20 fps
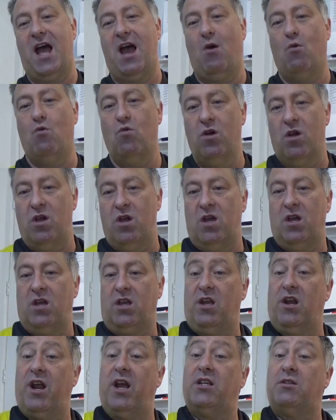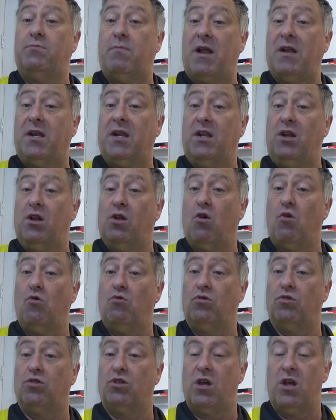out, you're expanding your
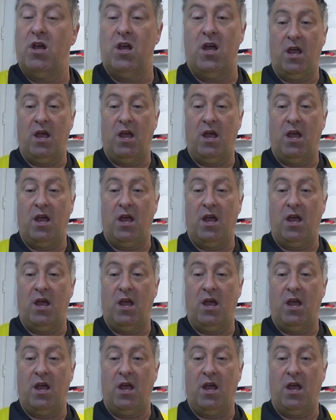lungs.